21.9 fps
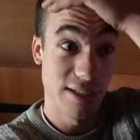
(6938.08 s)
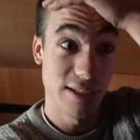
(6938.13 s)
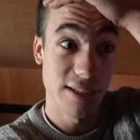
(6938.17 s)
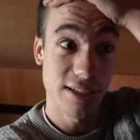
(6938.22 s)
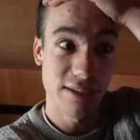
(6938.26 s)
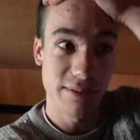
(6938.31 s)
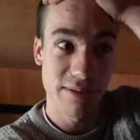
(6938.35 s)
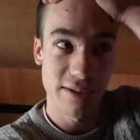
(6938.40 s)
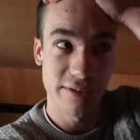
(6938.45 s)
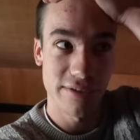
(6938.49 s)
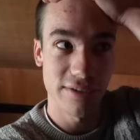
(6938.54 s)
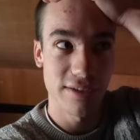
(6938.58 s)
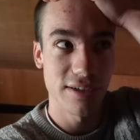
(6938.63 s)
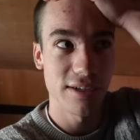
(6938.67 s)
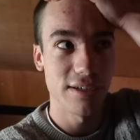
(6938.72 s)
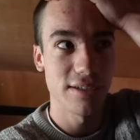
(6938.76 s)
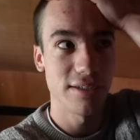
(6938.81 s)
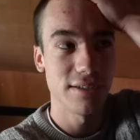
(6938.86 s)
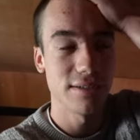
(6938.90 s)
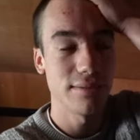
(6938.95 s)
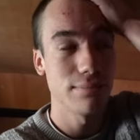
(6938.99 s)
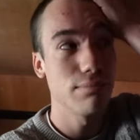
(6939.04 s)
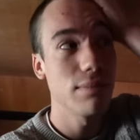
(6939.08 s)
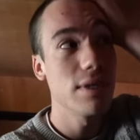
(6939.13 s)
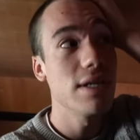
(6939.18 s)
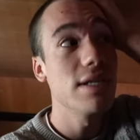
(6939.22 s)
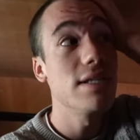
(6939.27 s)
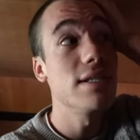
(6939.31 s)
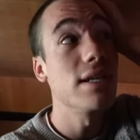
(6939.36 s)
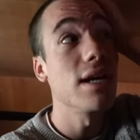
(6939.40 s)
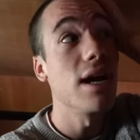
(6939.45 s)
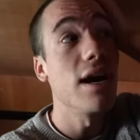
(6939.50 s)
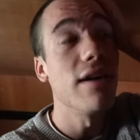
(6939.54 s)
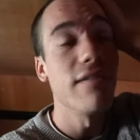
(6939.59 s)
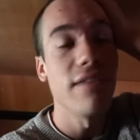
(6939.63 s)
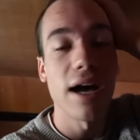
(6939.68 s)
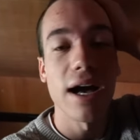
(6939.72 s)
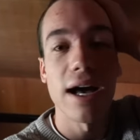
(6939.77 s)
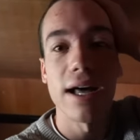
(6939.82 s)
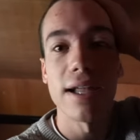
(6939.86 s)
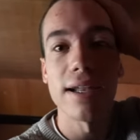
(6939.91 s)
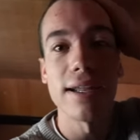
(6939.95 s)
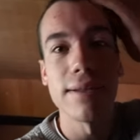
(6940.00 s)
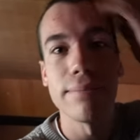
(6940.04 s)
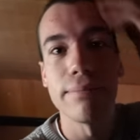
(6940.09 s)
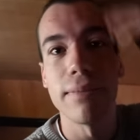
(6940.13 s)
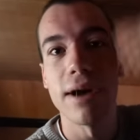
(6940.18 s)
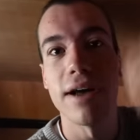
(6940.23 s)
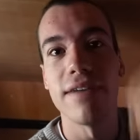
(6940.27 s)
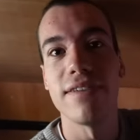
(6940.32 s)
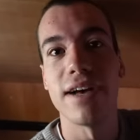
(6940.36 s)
This is gonna be the first meeting I've had in my